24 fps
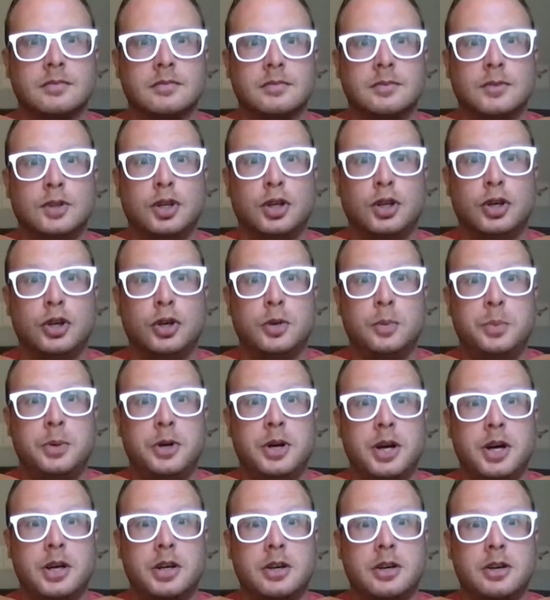Good
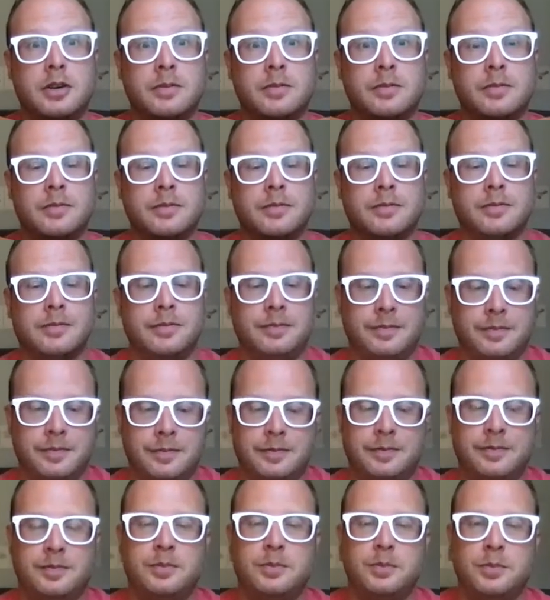book?
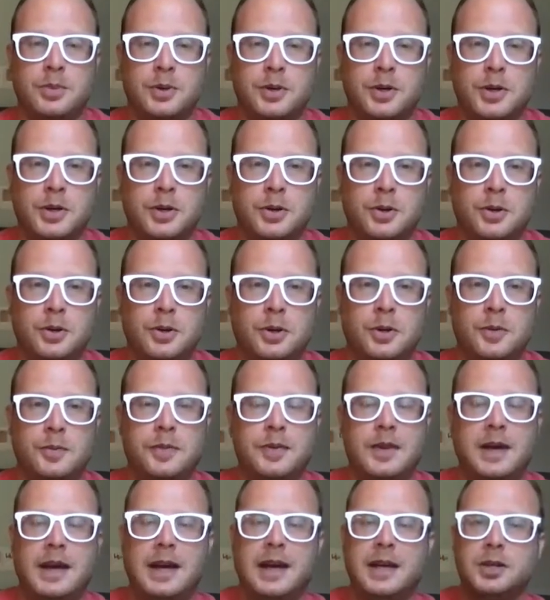Pretty cool.
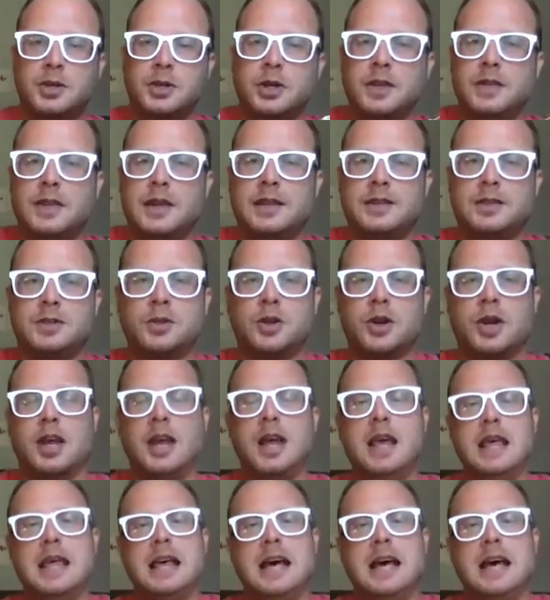I enjoyed that story.